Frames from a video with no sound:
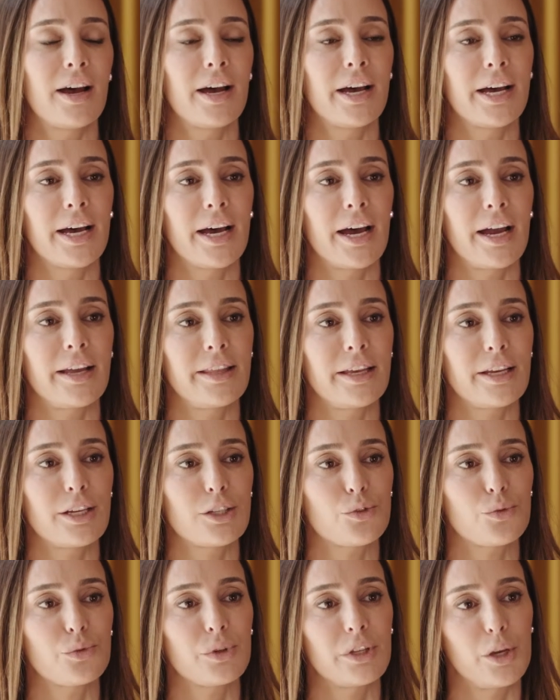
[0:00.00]
I
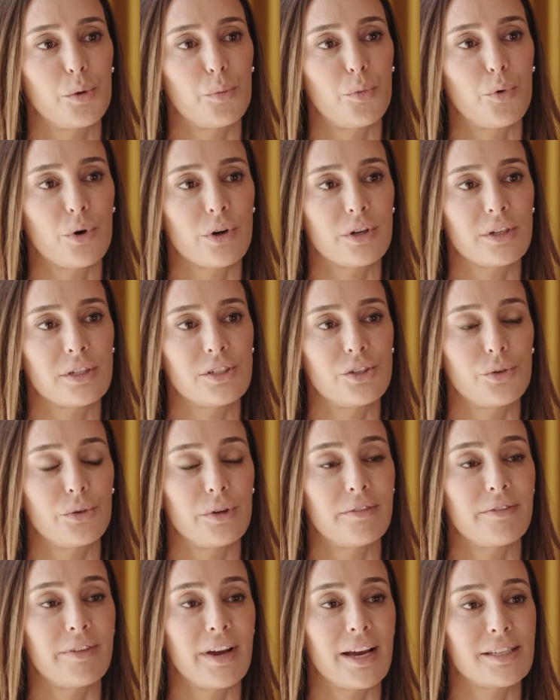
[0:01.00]
think it's really important to
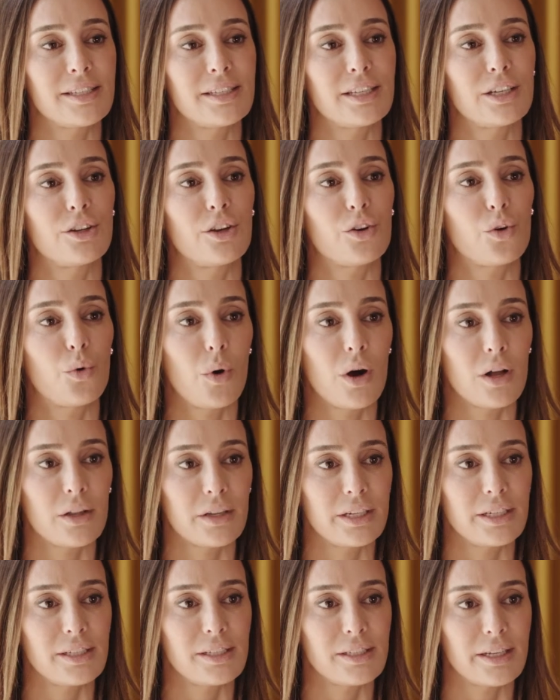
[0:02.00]
invest in
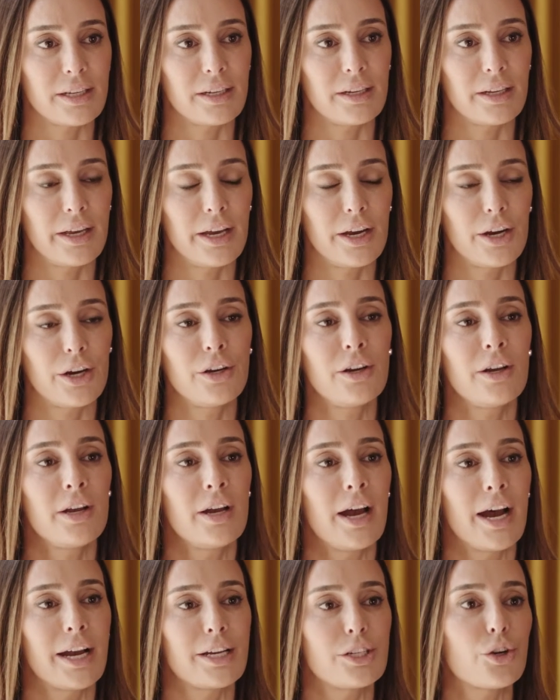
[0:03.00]
quality skincare.
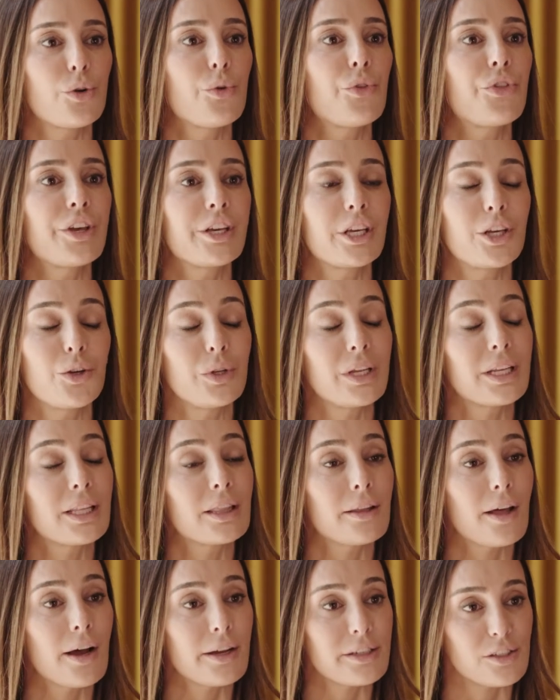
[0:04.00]
I don't think you
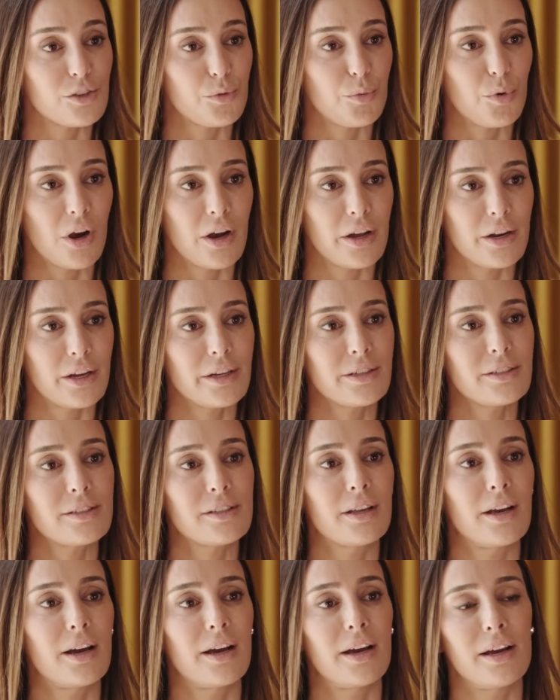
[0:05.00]
need lots of
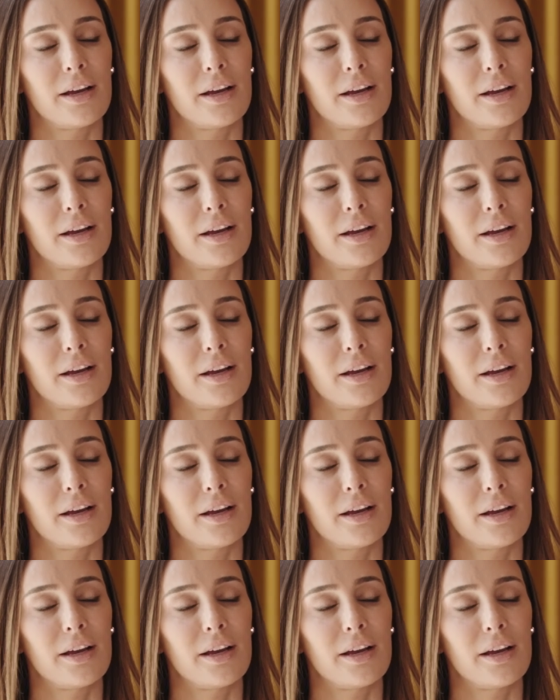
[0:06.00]
products.